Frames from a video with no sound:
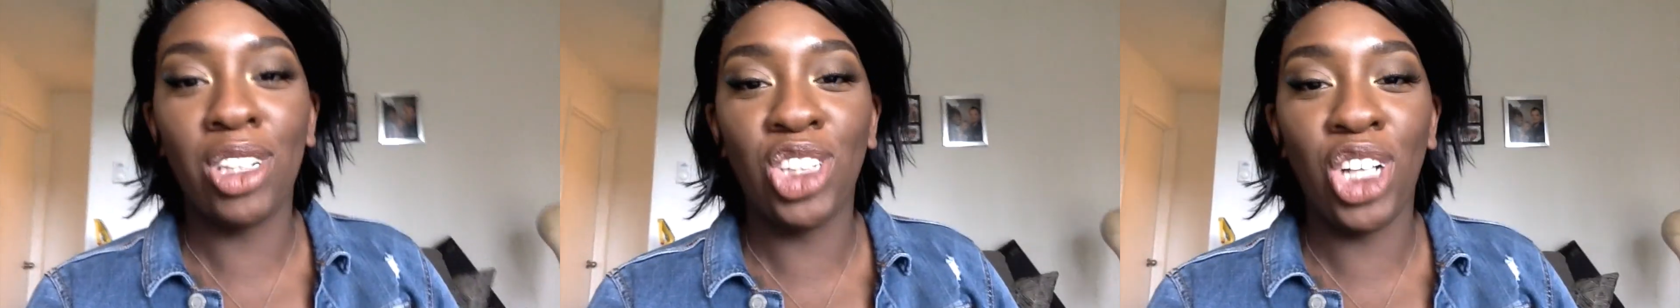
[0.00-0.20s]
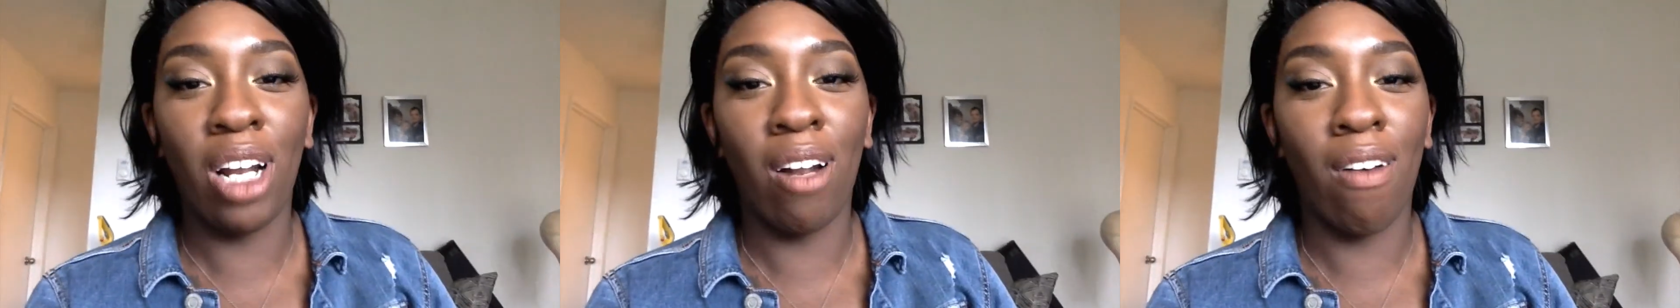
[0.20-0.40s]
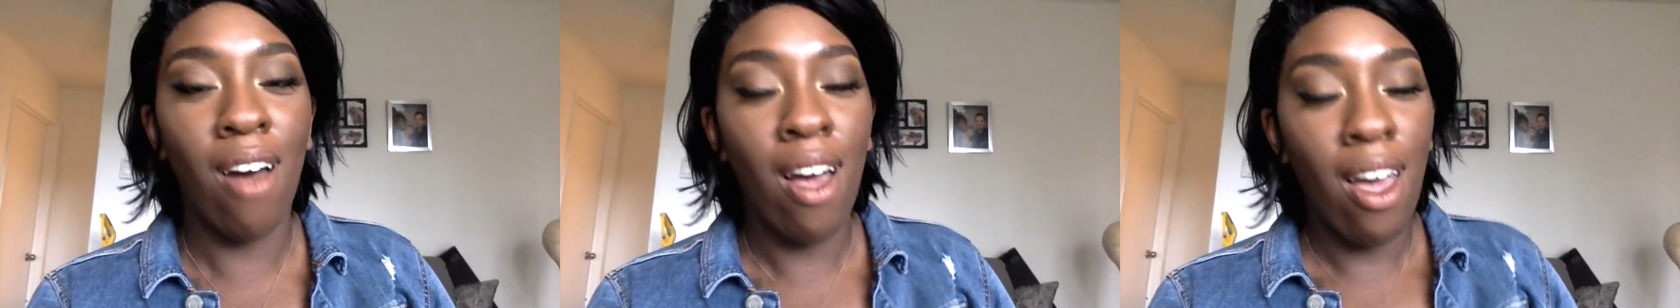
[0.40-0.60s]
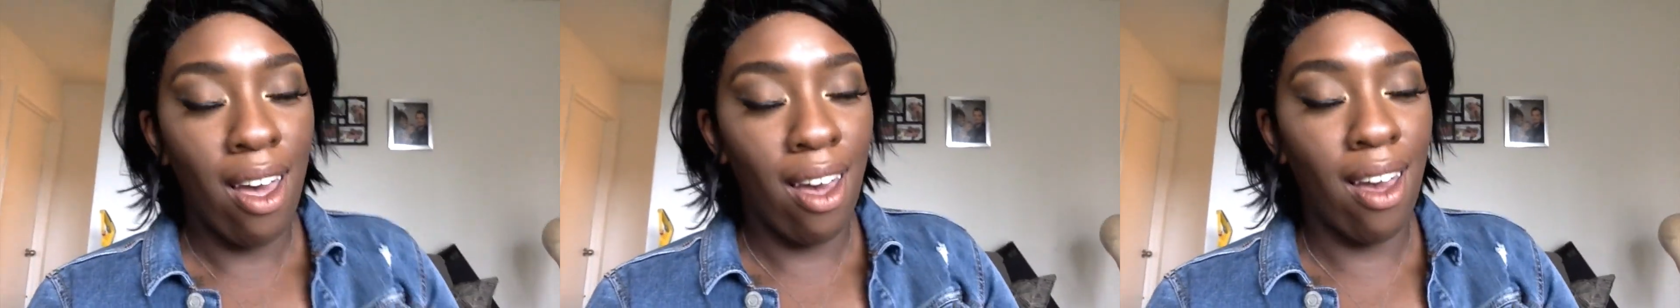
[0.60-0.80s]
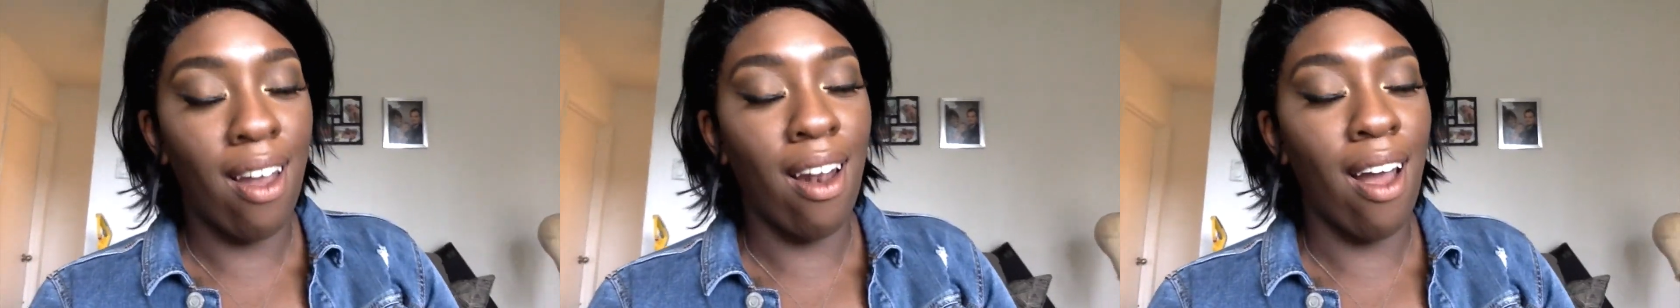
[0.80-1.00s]
channel,
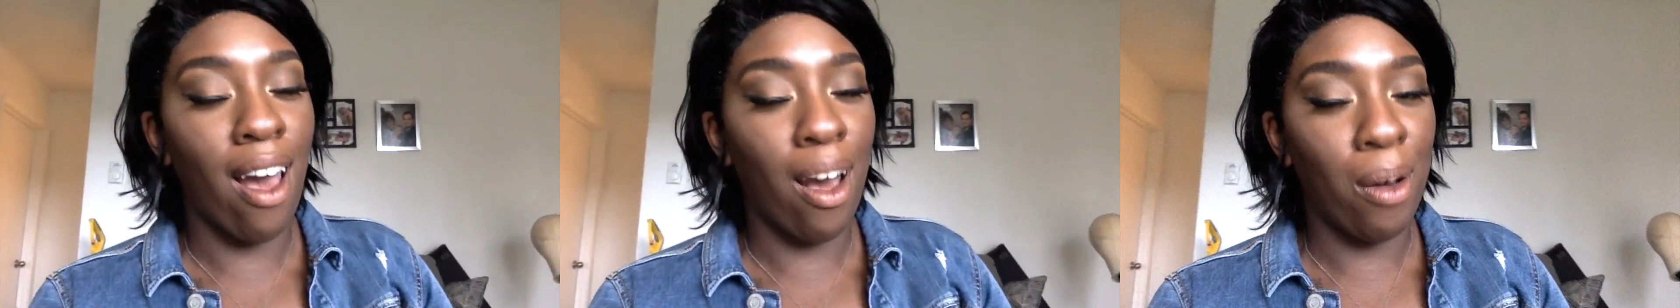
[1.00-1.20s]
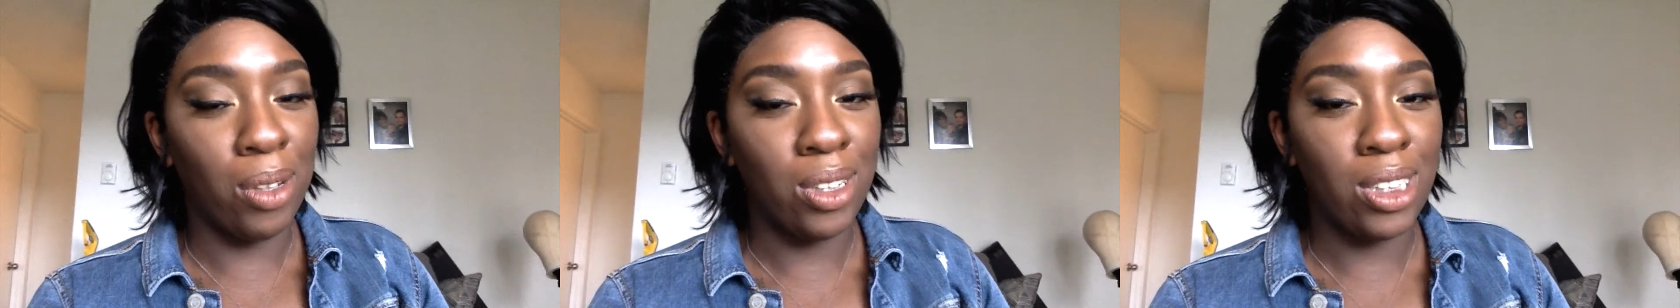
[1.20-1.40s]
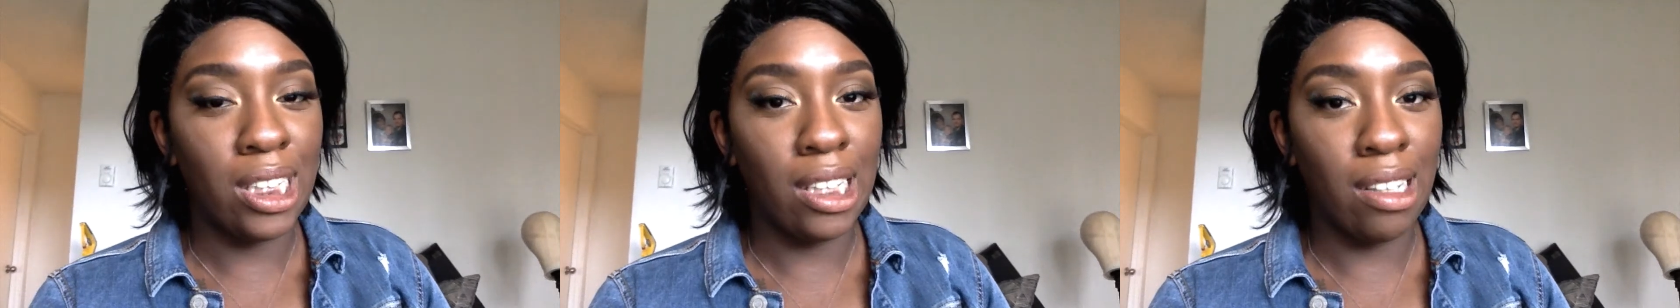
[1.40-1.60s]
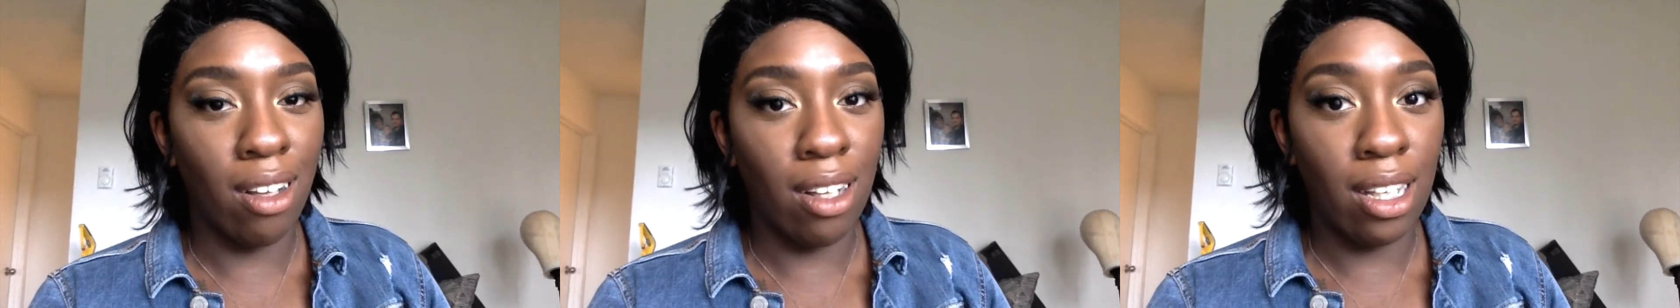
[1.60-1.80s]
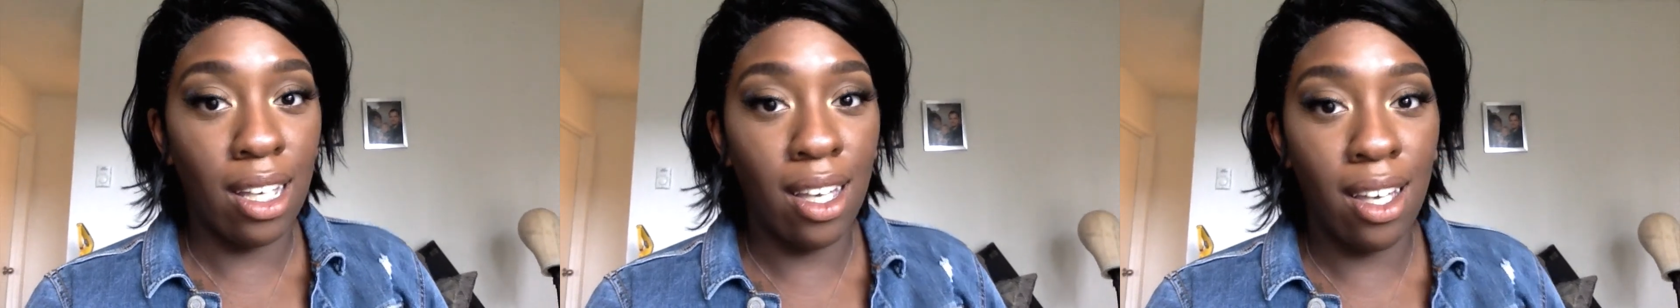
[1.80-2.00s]
and I will see
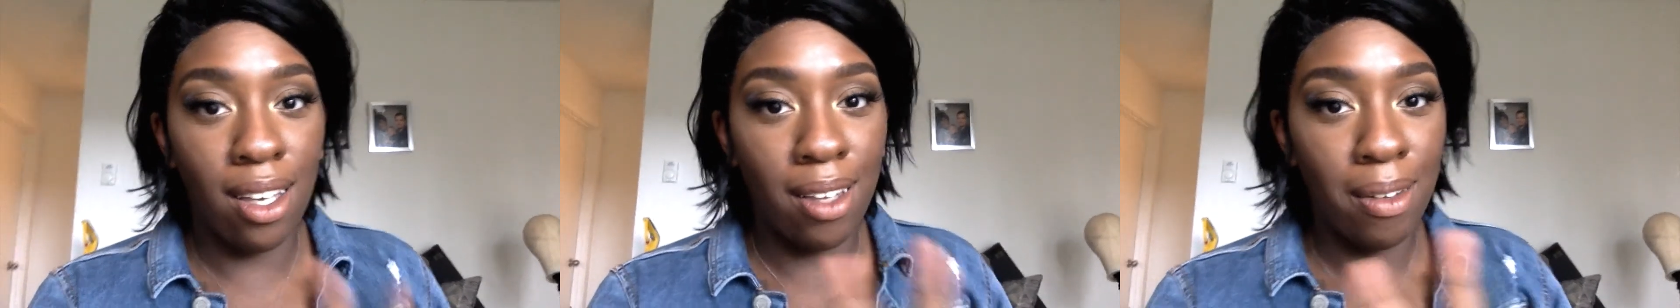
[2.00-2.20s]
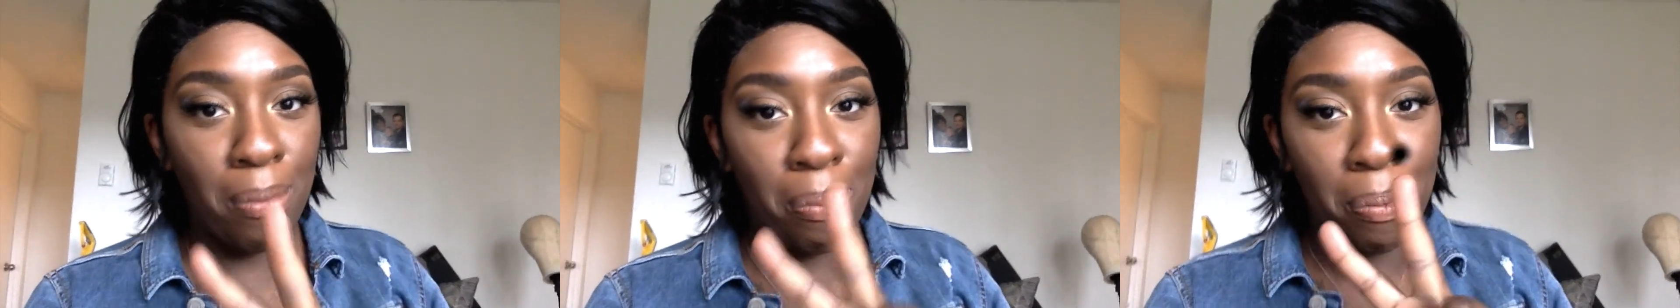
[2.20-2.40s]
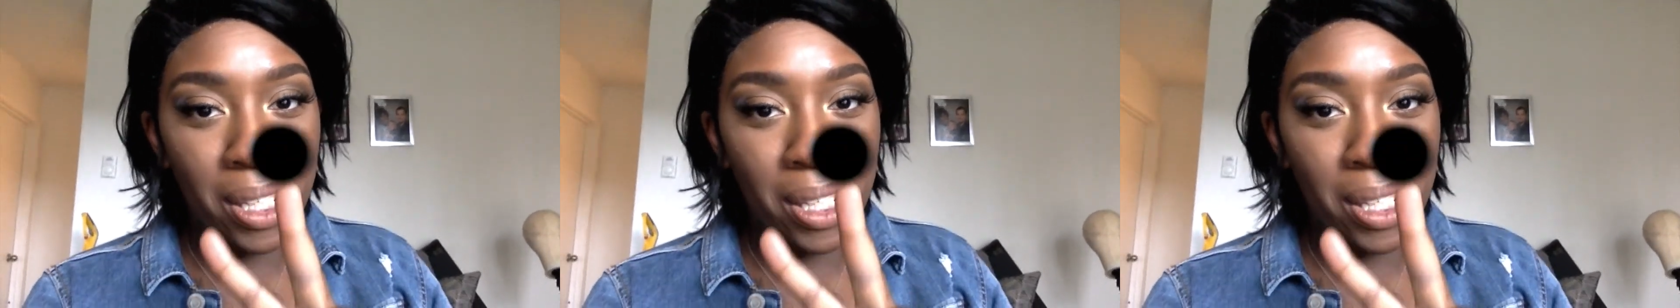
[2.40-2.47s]
y'all again.